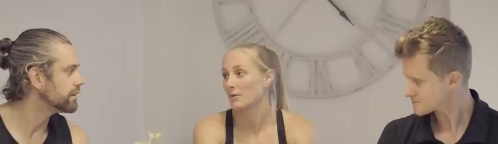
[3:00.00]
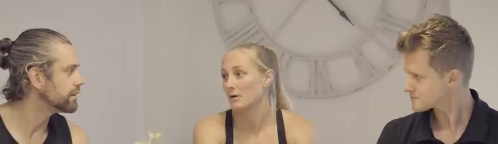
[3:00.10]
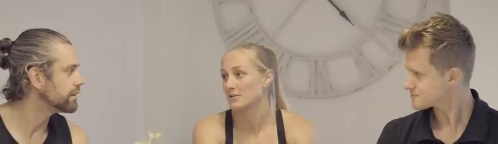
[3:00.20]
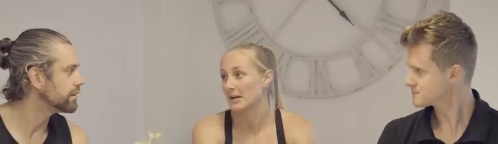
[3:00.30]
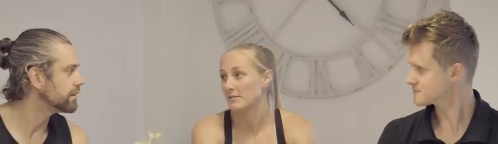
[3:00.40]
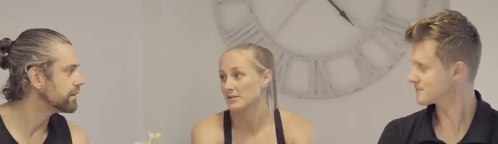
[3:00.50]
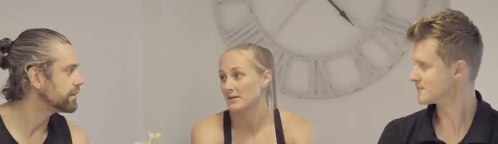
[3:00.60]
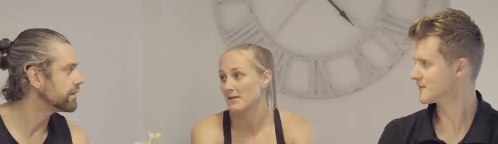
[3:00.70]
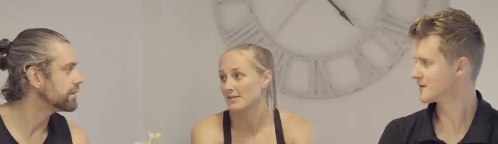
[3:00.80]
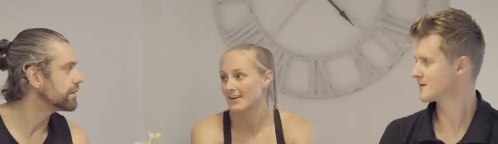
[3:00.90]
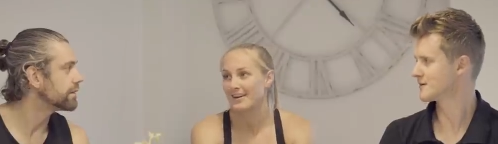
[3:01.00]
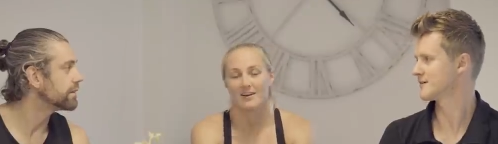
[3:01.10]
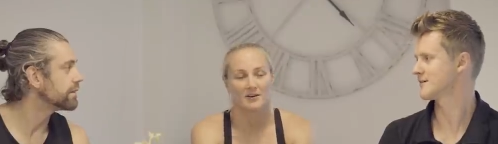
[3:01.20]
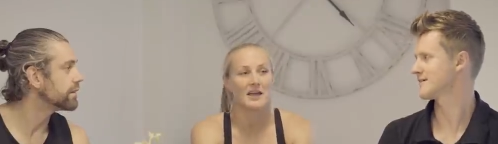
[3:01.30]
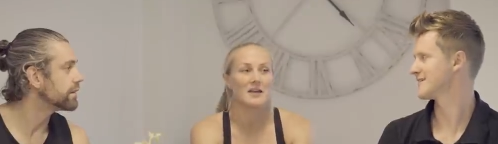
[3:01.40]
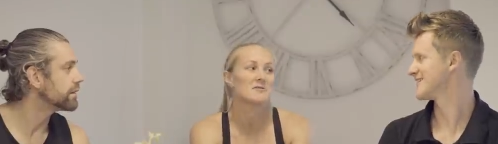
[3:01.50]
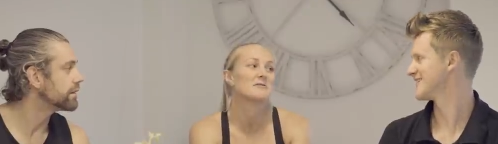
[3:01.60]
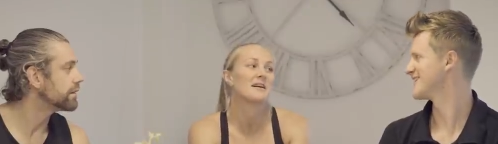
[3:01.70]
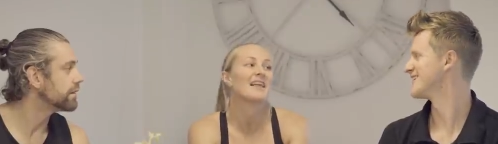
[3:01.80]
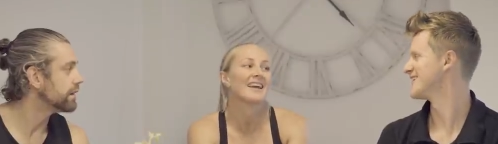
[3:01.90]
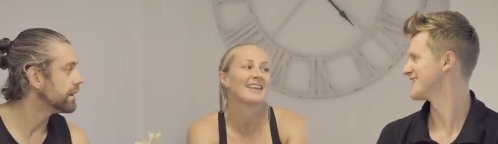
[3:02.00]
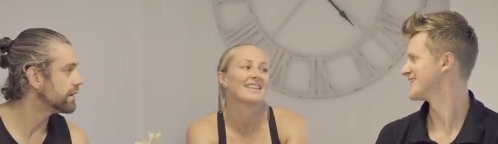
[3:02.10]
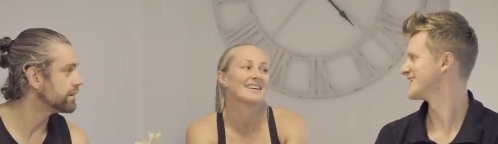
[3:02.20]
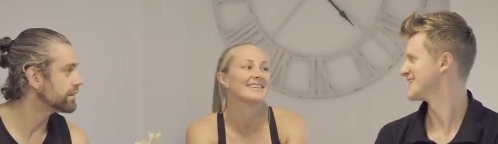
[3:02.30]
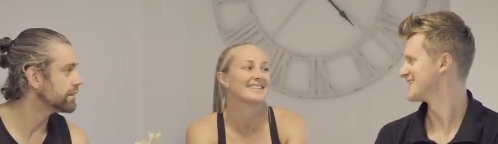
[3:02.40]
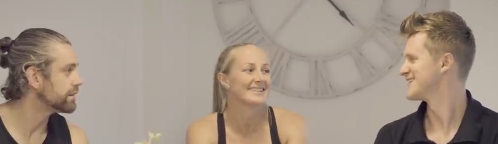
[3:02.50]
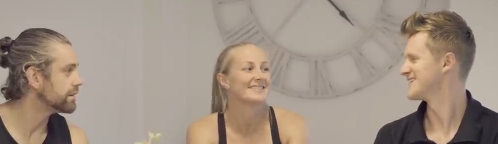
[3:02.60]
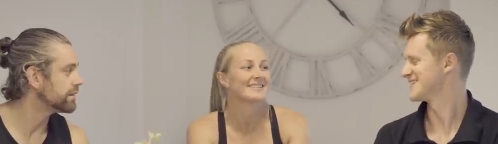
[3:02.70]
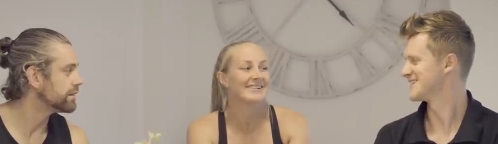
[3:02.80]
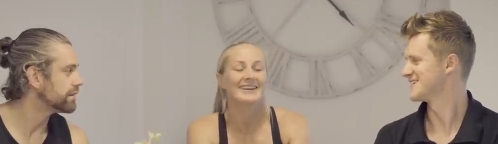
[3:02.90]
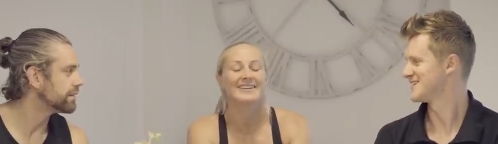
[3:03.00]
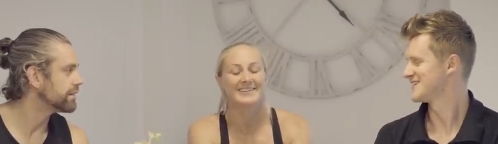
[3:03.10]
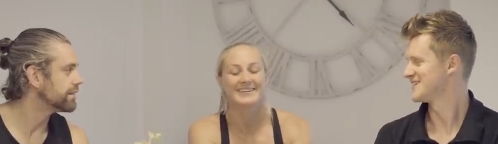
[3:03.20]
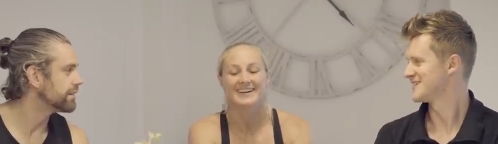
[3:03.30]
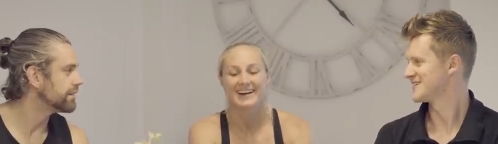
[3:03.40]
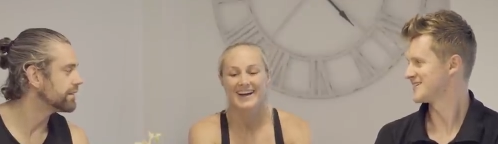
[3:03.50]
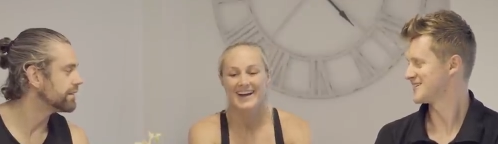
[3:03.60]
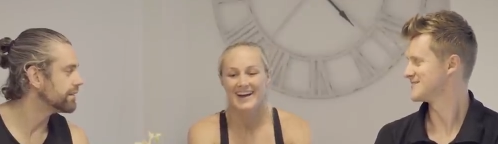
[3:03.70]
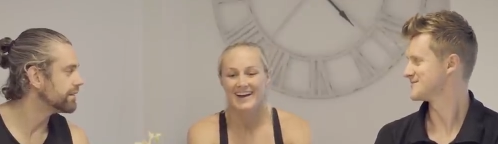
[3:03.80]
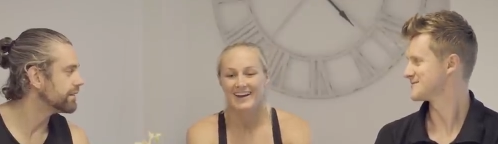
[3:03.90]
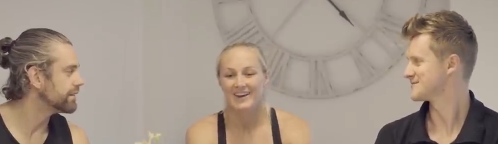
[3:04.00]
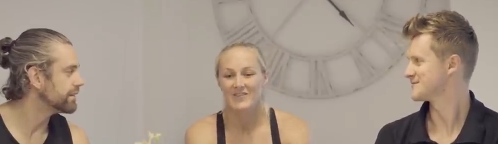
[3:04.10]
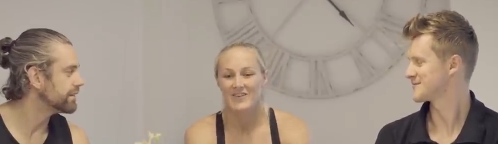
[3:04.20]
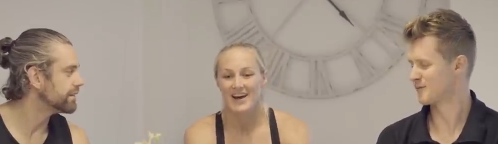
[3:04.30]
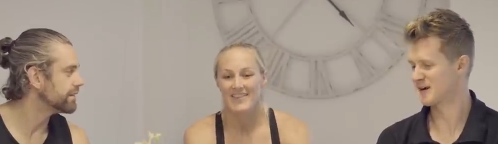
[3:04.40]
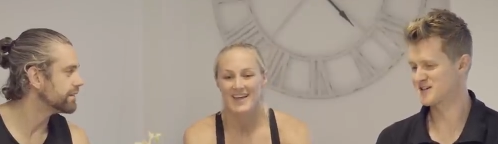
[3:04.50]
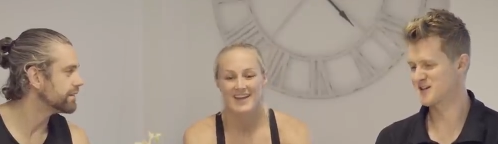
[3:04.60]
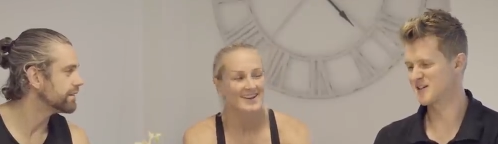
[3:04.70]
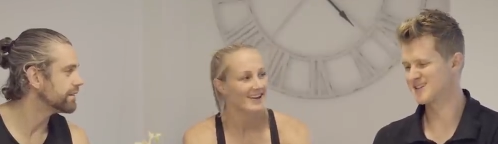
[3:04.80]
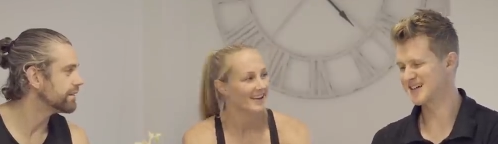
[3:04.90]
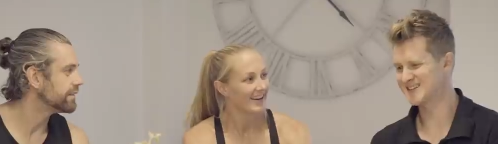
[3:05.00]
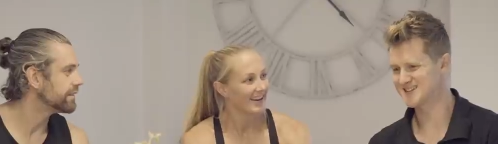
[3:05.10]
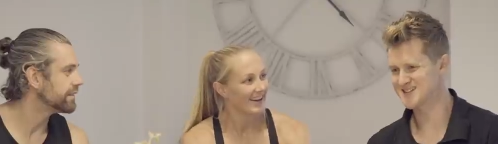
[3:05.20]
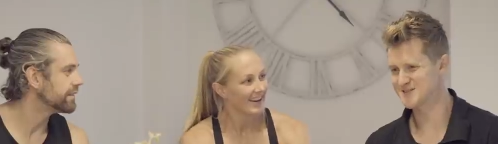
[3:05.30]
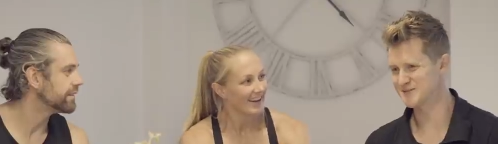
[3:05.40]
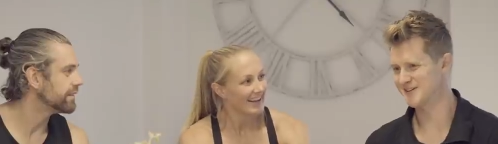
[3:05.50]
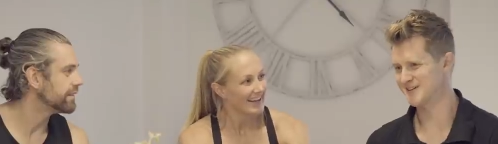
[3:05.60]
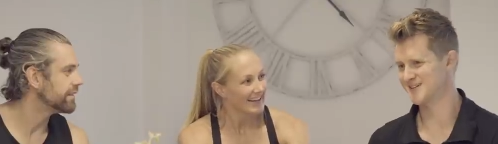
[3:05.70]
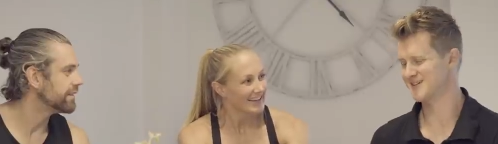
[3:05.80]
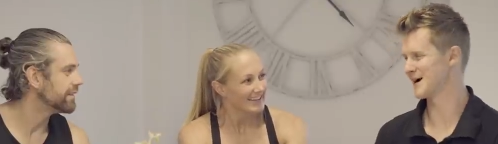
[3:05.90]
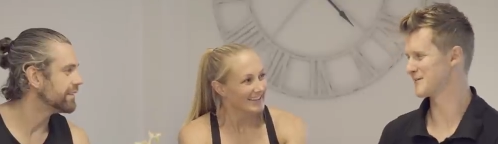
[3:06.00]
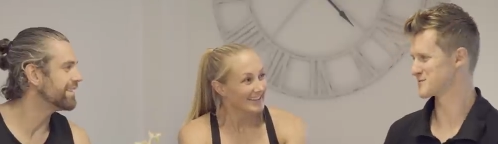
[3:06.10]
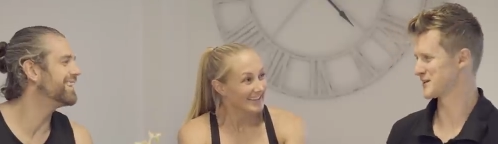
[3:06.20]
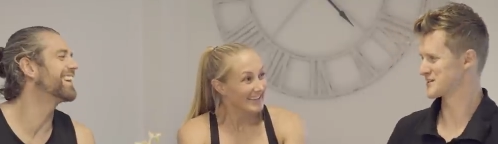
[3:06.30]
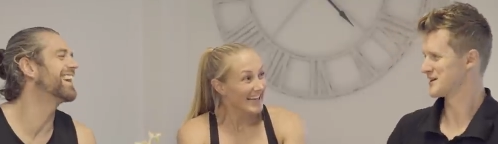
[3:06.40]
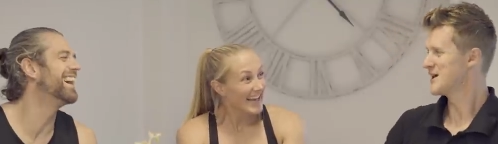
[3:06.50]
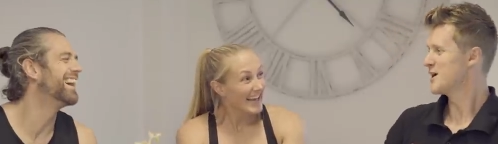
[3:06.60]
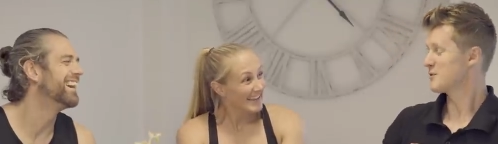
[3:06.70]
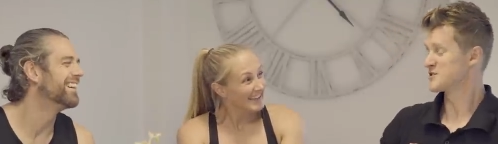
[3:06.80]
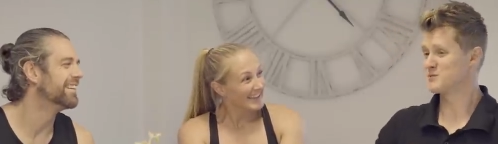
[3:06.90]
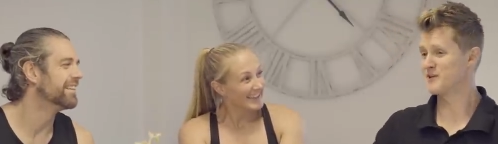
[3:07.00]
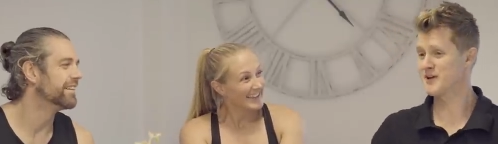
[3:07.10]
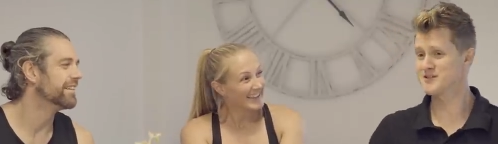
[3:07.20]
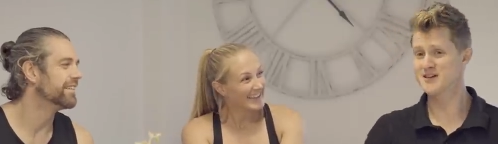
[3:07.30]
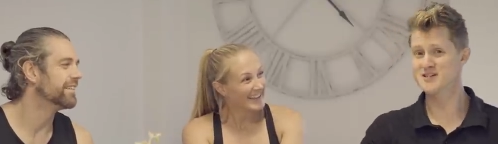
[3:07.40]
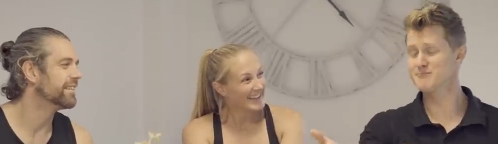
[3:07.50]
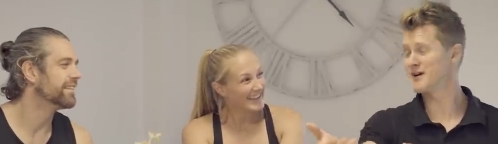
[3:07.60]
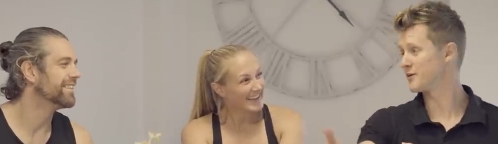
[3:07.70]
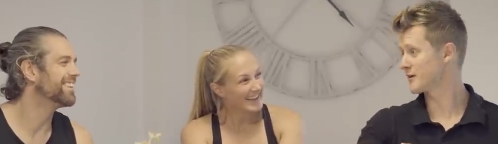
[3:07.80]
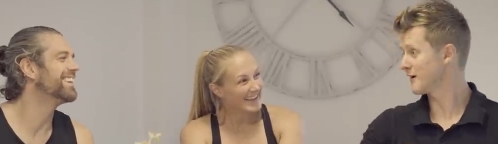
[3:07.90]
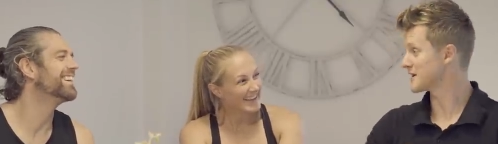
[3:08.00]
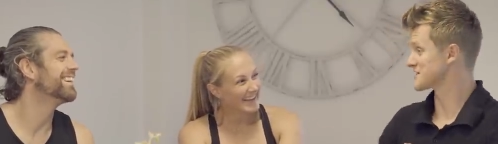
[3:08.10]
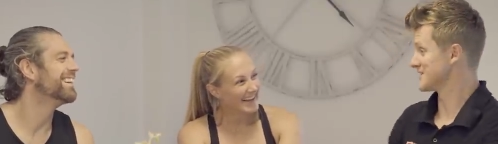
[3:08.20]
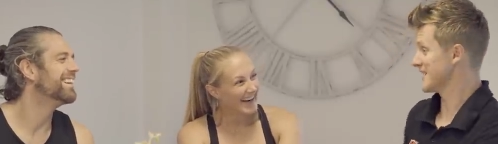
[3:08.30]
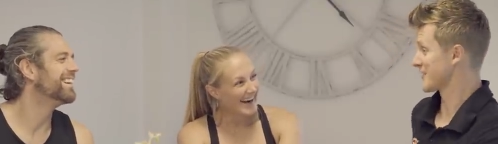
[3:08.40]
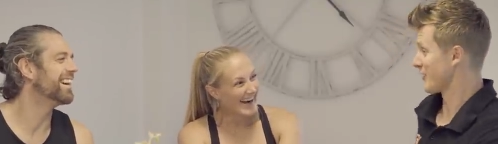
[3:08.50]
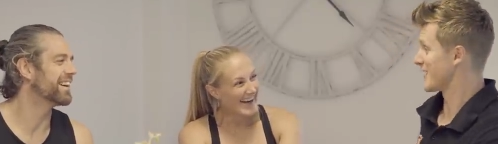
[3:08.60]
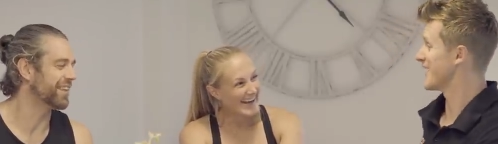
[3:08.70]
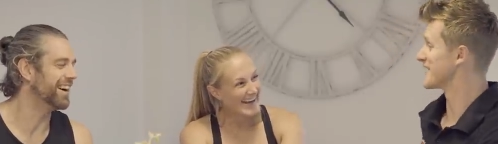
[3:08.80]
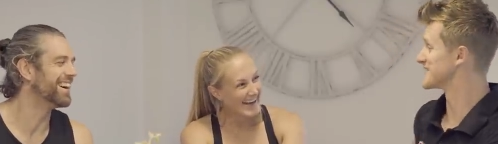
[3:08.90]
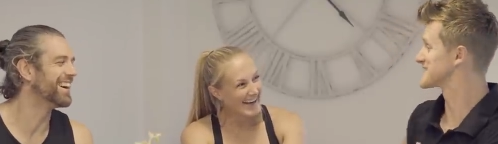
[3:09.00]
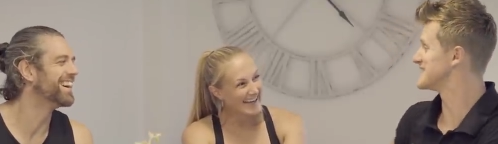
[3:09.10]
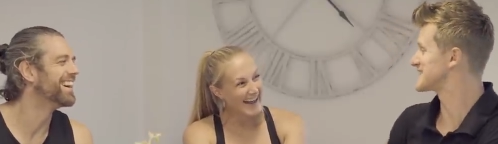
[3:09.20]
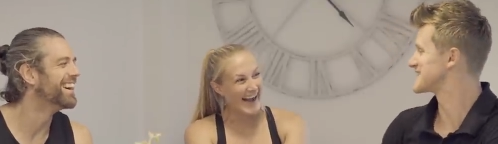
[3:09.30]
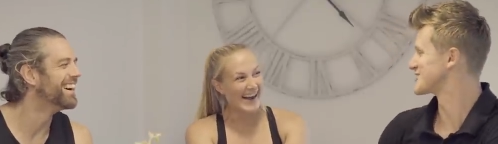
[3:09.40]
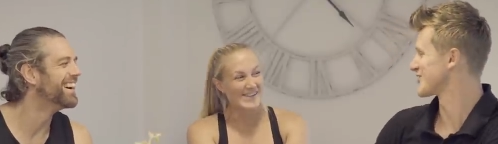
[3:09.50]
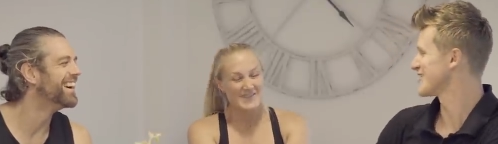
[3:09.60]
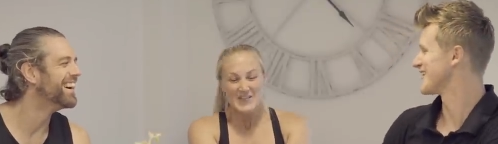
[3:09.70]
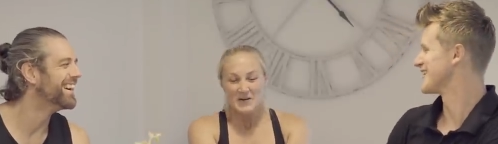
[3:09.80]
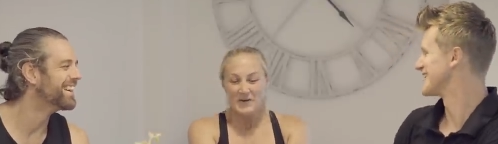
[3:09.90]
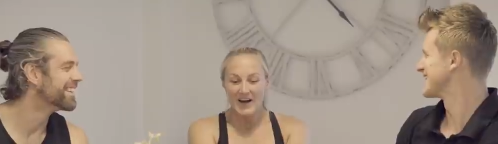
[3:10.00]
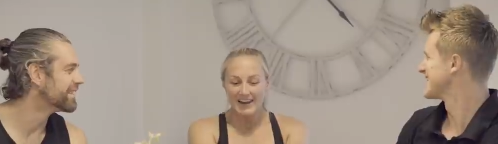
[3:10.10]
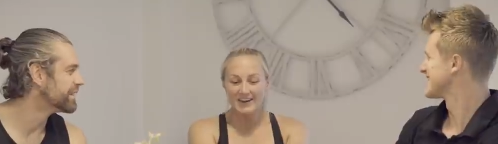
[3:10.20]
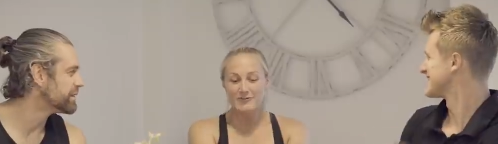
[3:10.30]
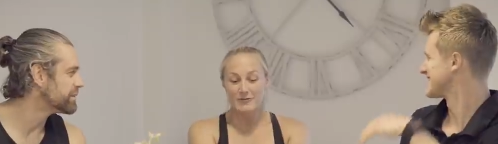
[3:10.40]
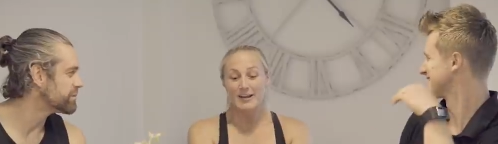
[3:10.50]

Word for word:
Speaker 1: at the world champs, so I was like, okay, cool, I'm liking nice. this. This is quite cool. Yeah. Um, From actually then, going,
Speaker 2: Dad, this is a bit crap. So actually, yeah. when someone goes, here's a medal, go, actually, yeah, I like this. This yeah. is all right.
Speaker 1: Well, I loved